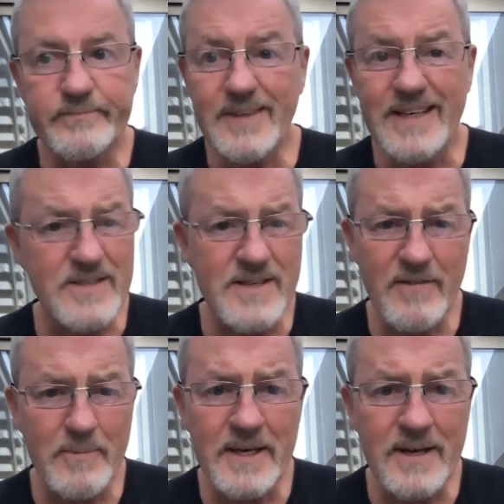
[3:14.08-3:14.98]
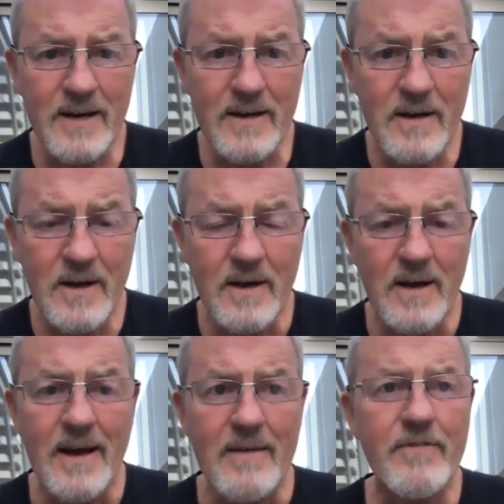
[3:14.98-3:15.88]
It's never been done.
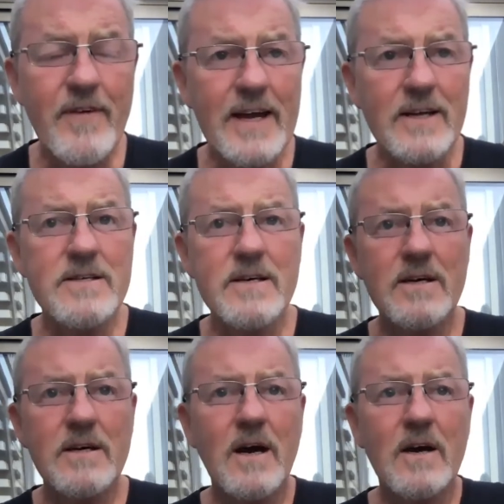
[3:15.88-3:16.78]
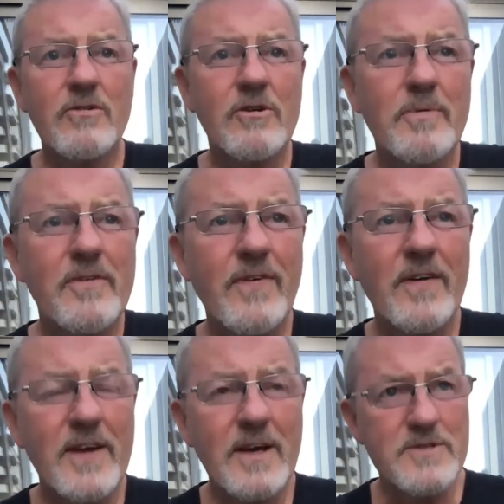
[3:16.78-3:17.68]
In fact, a group of, I
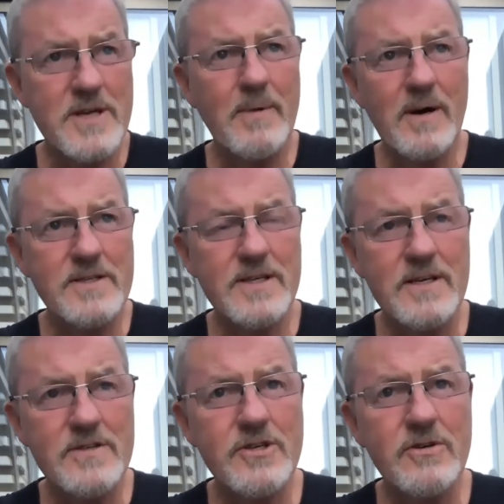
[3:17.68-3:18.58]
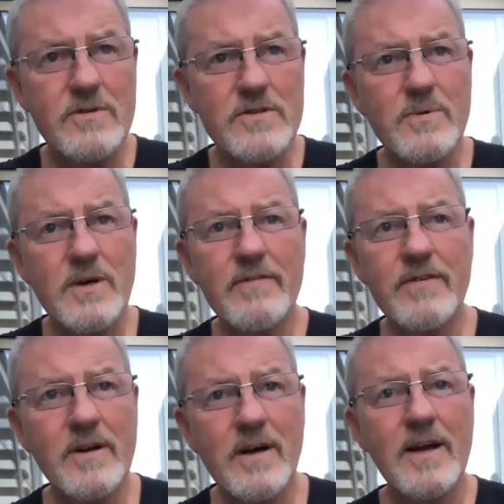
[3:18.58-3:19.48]
think it was MIT students, were
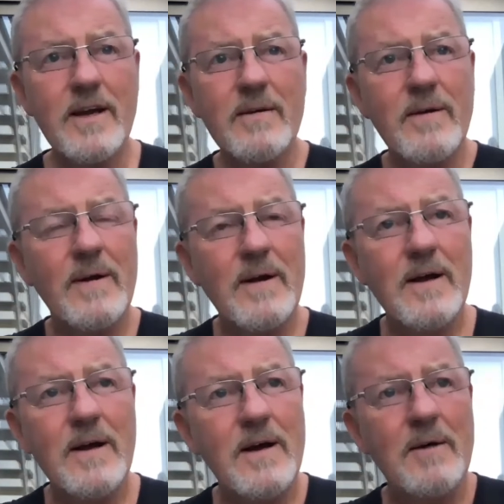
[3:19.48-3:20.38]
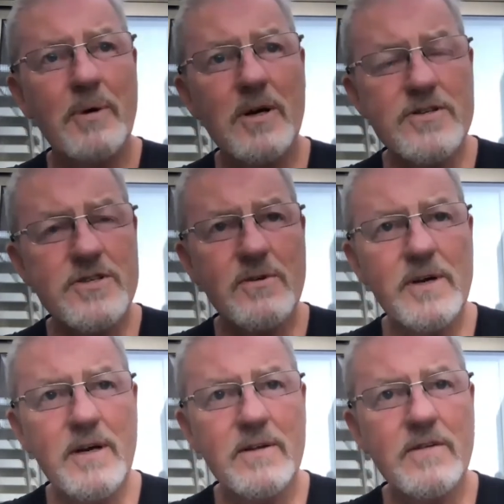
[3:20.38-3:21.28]
given a
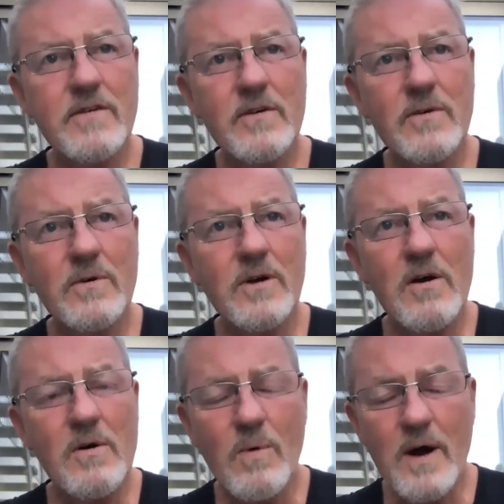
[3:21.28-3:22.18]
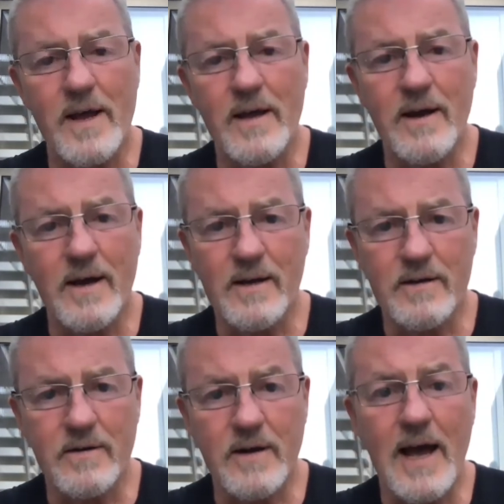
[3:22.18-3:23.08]
bursary to go away
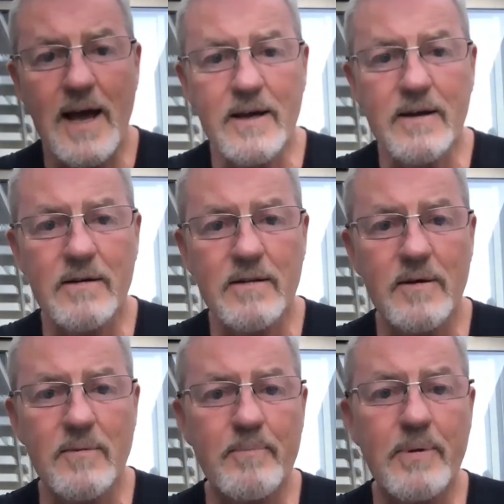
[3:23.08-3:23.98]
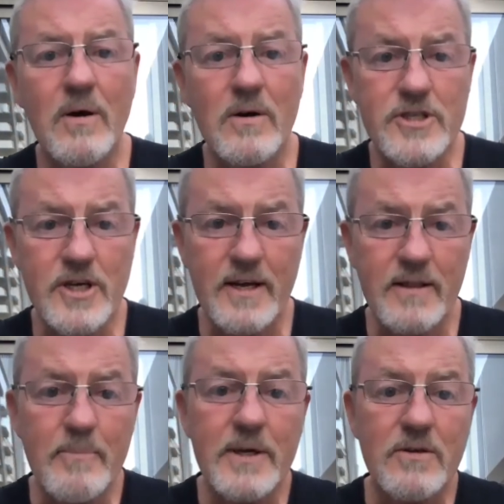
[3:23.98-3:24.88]
and hack the blockchain, the
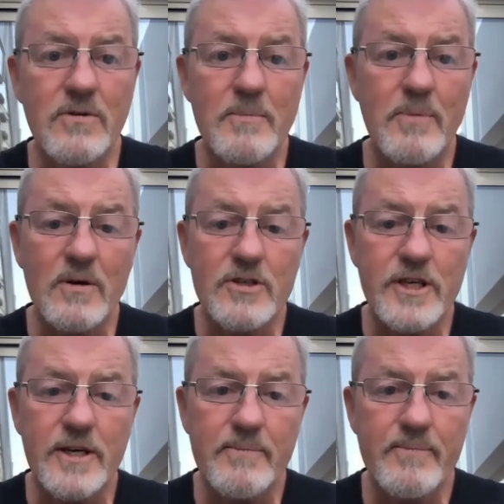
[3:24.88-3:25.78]
Bitcoin blockchain.